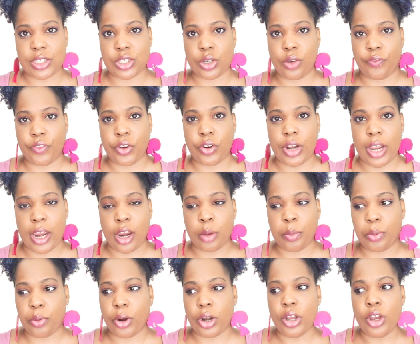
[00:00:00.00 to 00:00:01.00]
So if you're in an
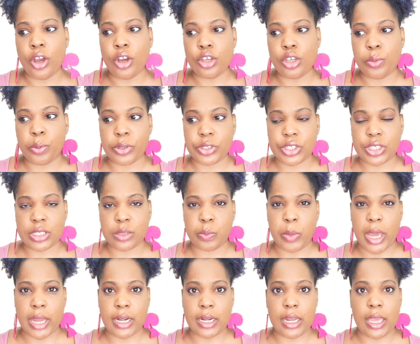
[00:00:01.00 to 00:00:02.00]
airport, you push this
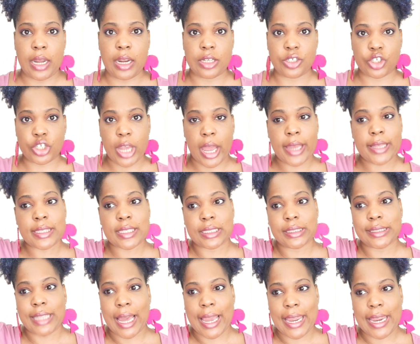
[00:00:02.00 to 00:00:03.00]
button and it shines a
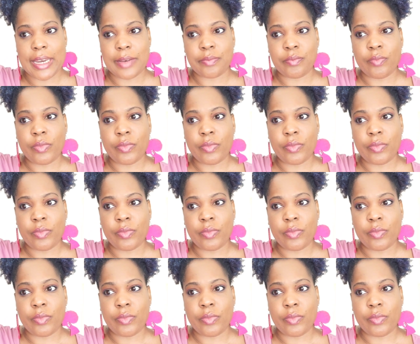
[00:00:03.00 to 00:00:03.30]
light,